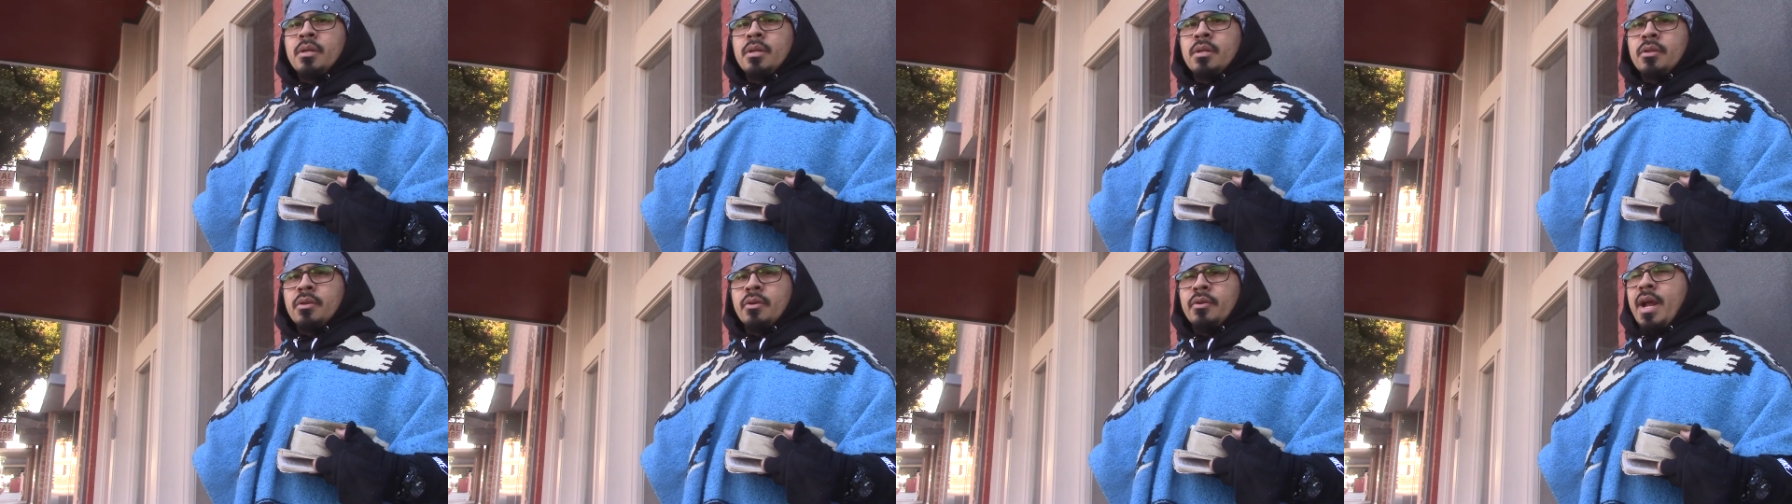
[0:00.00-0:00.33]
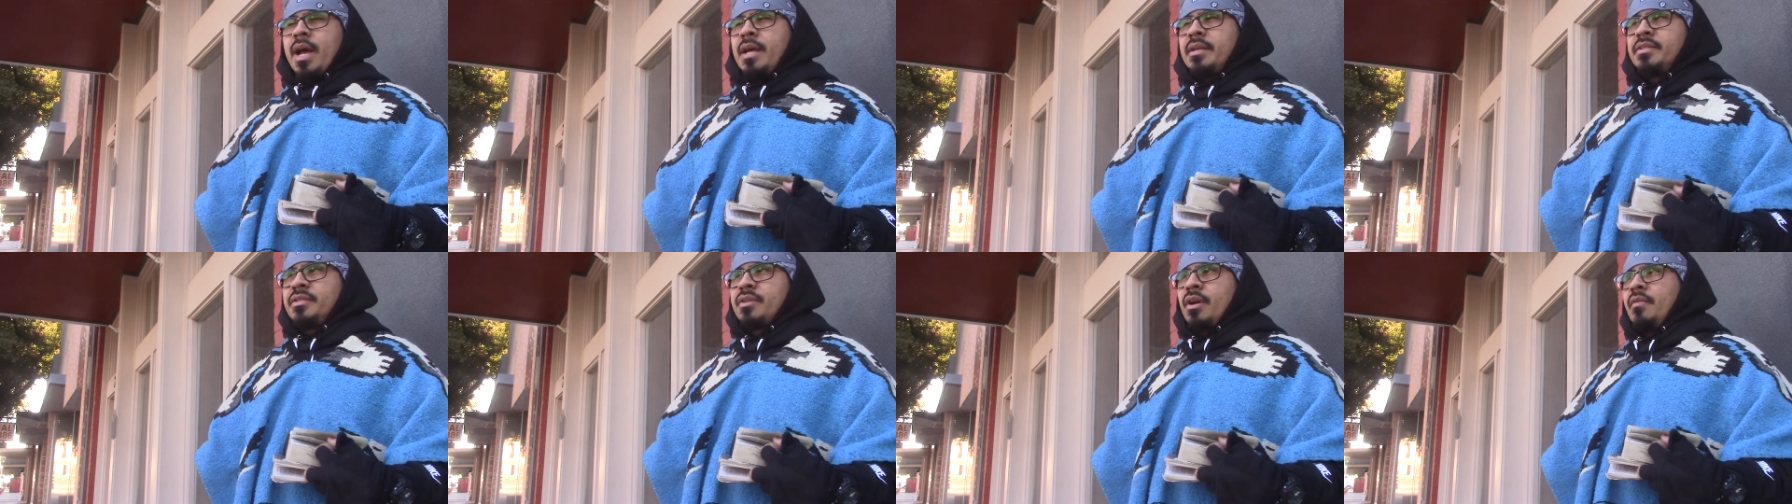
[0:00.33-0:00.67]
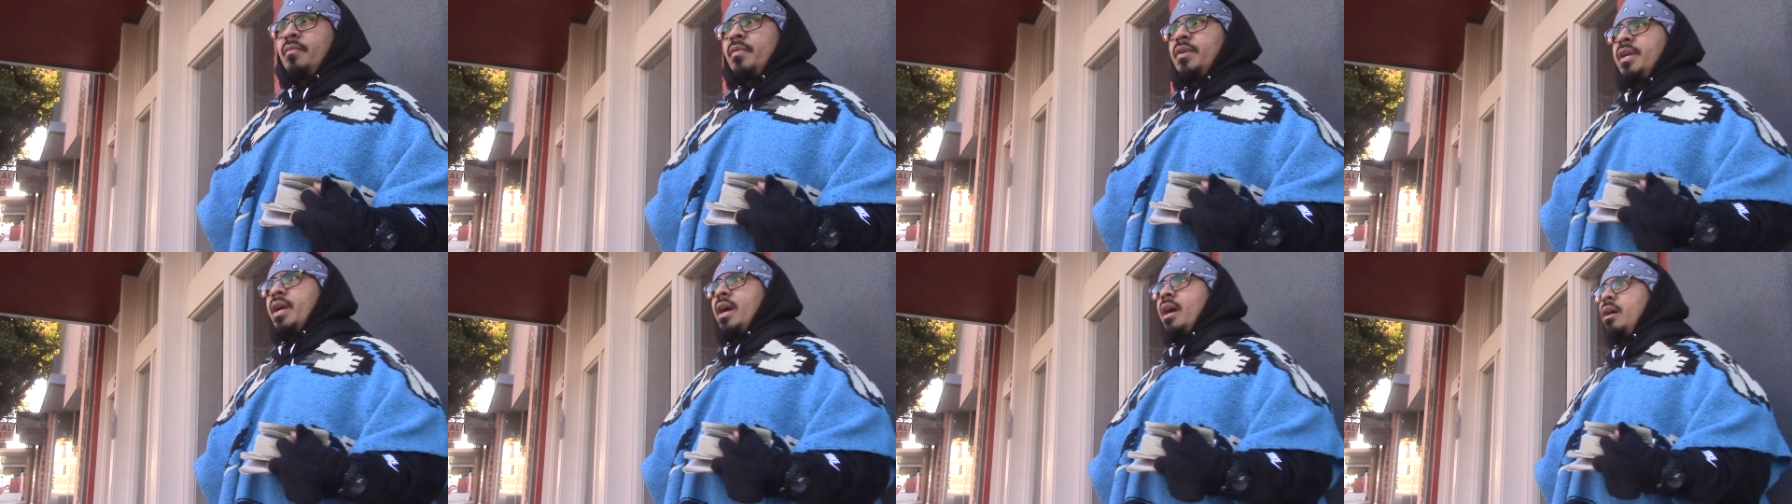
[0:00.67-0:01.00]
They're not
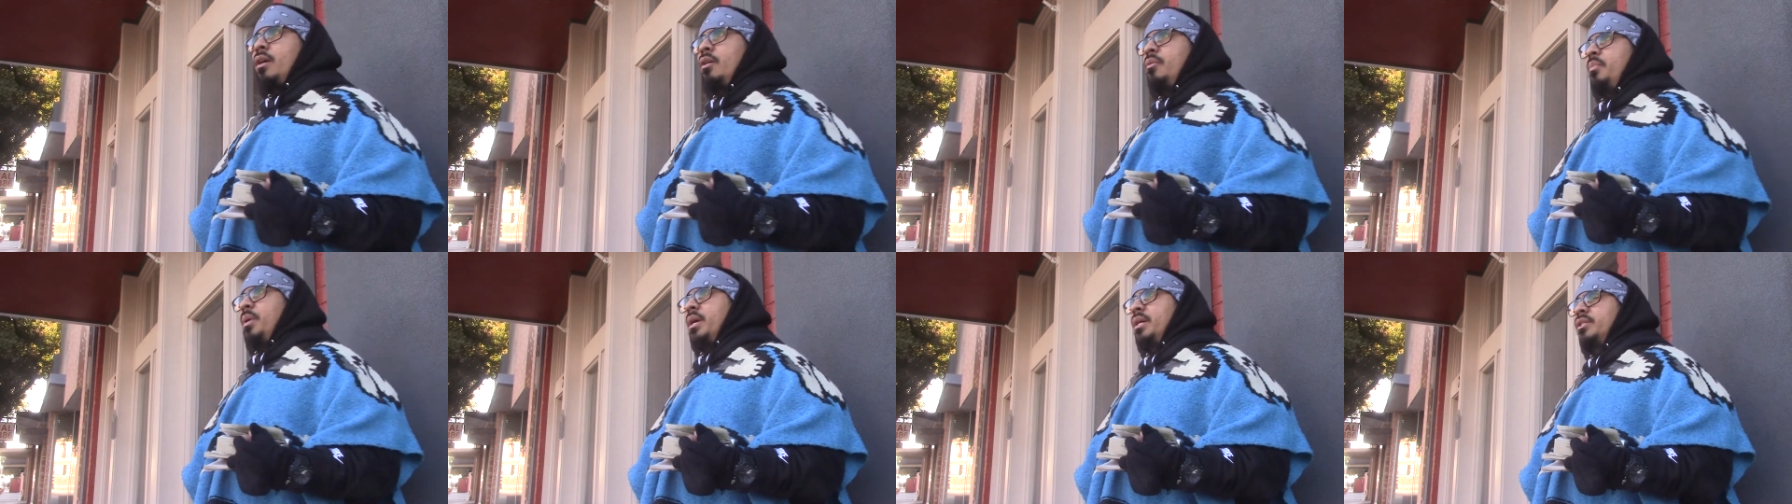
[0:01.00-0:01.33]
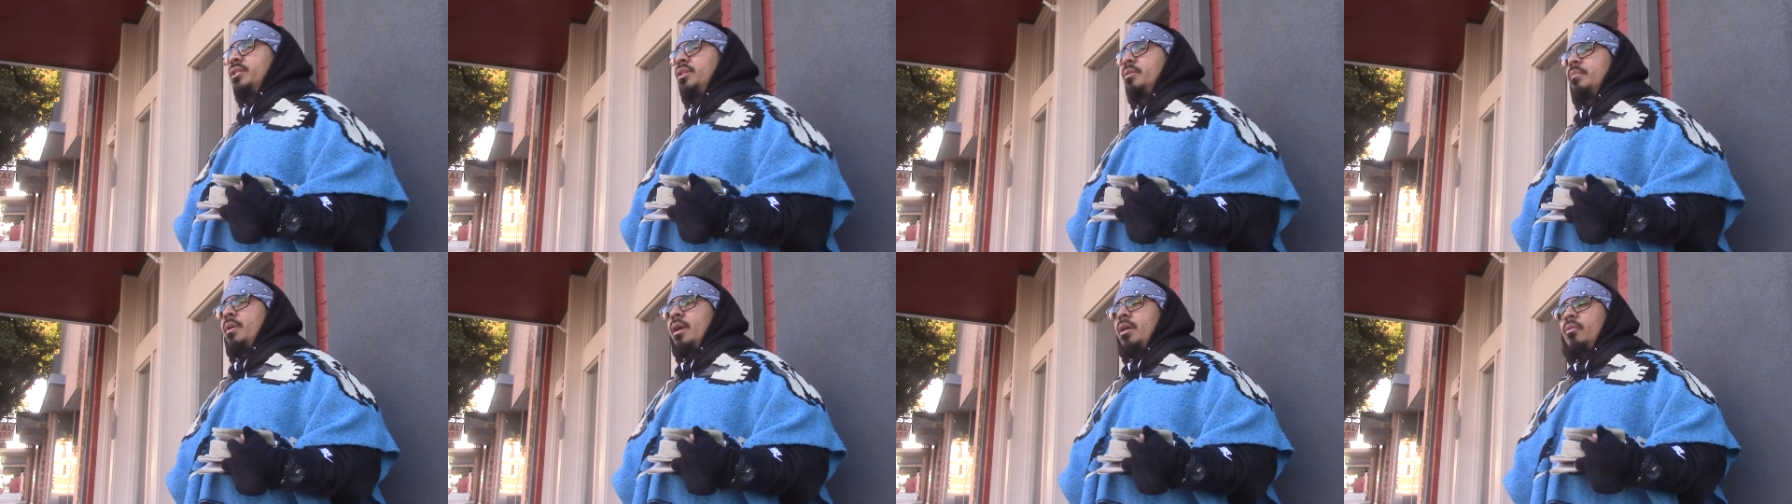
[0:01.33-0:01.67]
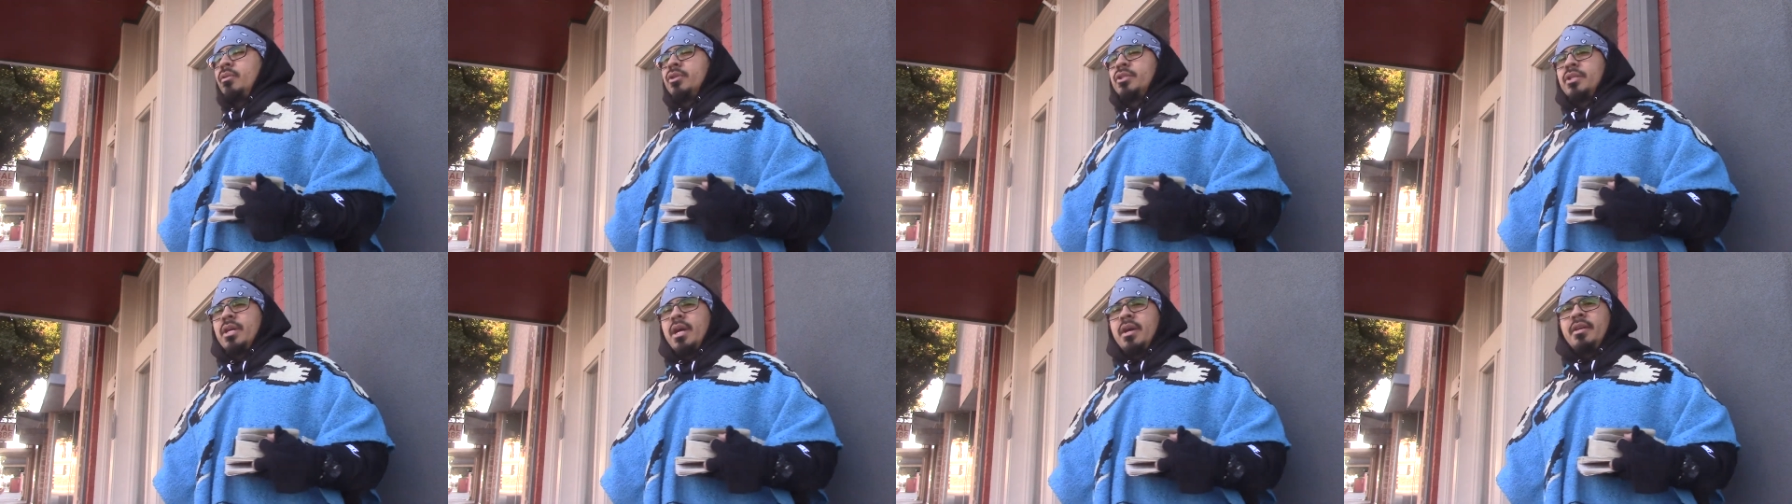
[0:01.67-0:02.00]
serving Yahweh Bashem
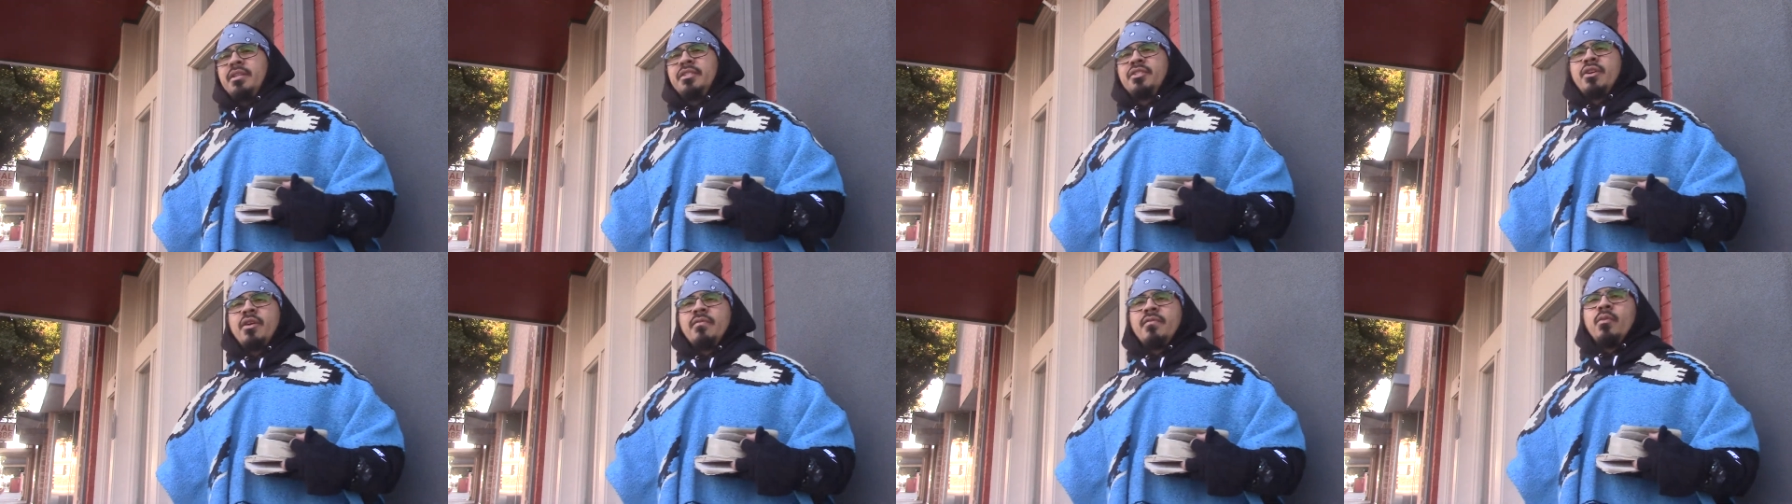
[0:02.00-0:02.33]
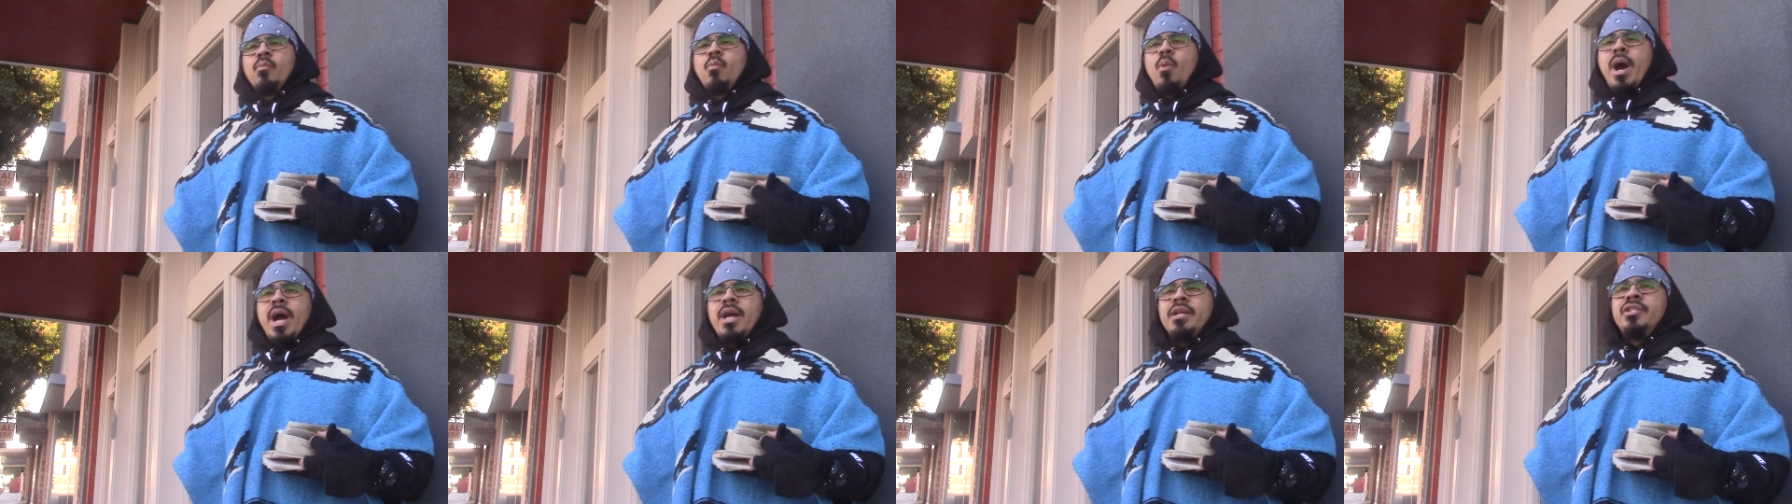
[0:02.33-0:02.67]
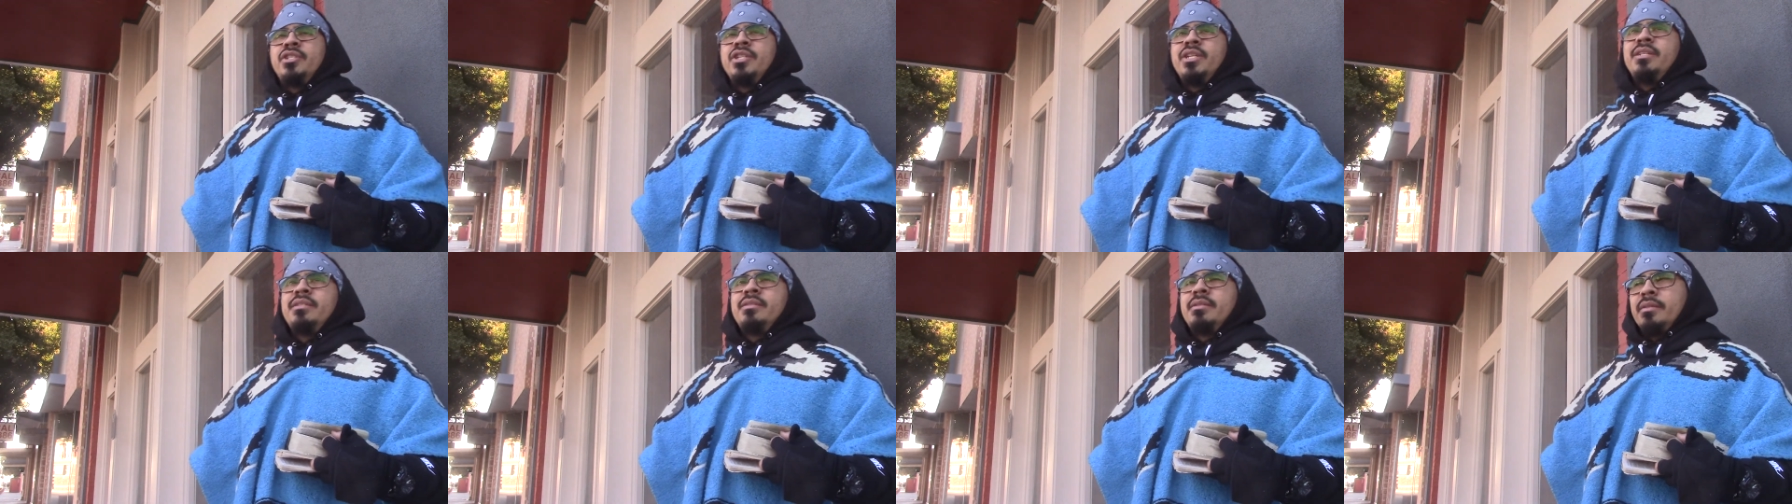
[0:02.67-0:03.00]
Yahweh They serve a white
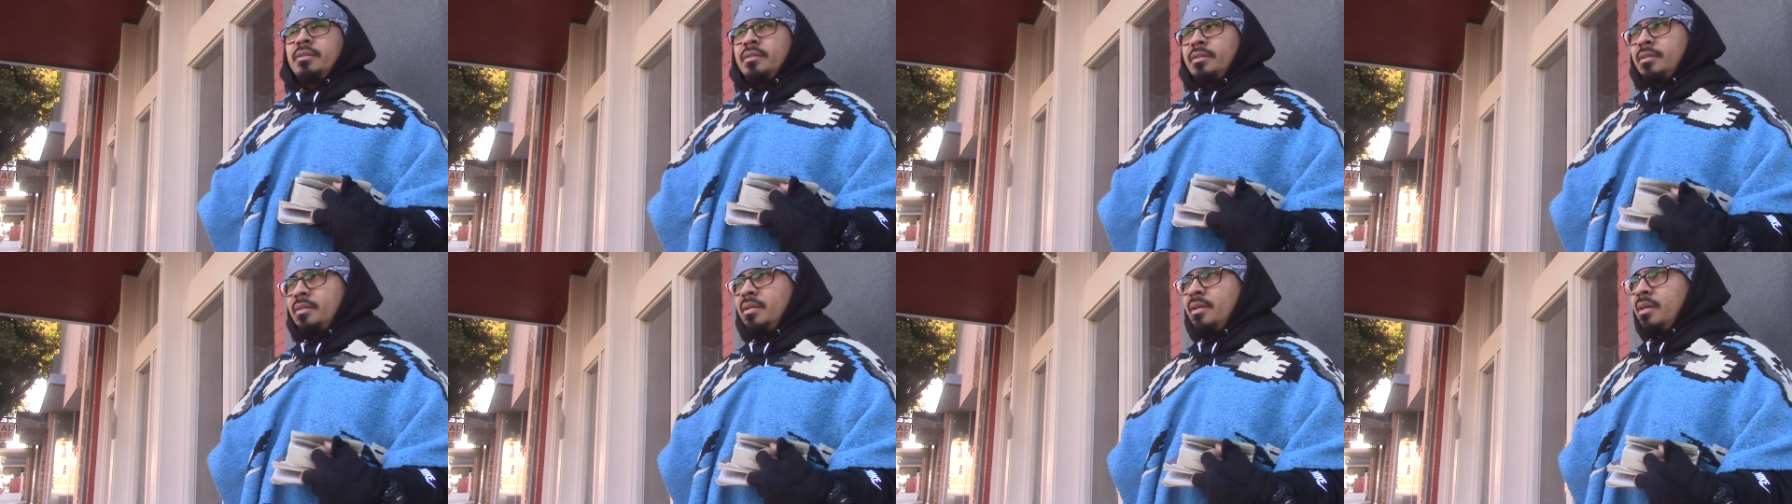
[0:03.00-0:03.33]
Jesus.